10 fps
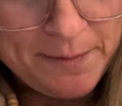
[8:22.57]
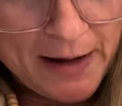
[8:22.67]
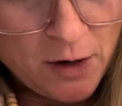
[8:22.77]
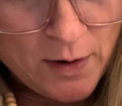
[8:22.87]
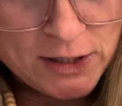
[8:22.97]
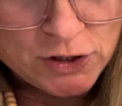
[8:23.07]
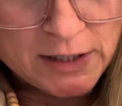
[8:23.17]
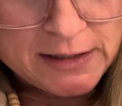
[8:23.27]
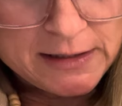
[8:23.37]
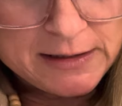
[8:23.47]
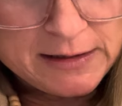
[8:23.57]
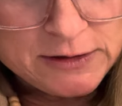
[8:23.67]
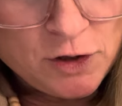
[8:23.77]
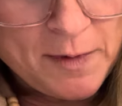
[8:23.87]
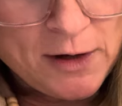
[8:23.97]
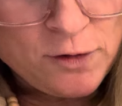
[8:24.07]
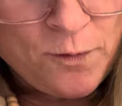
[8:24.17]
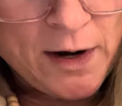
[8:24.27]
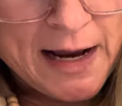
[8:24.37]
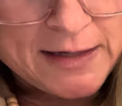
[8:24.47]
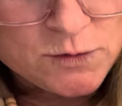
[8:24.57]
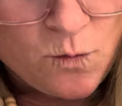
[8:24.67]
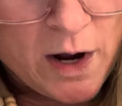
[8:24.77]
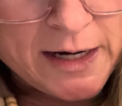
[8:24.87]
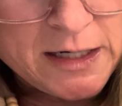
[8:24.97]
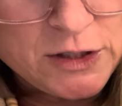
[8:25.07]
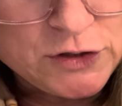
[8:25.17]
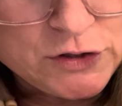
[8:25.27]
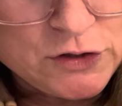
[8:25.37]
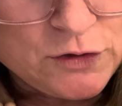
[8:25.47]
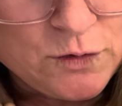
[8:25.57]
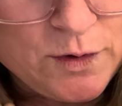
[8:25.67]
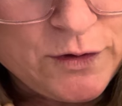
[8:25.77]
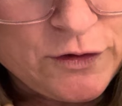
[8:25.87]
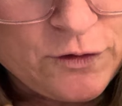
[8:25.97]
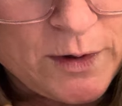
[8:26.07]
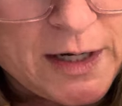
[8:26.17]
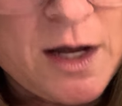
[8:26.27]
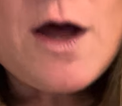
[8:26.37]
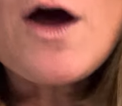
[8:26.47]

my equation. So my group 1 has 1, 2, 3,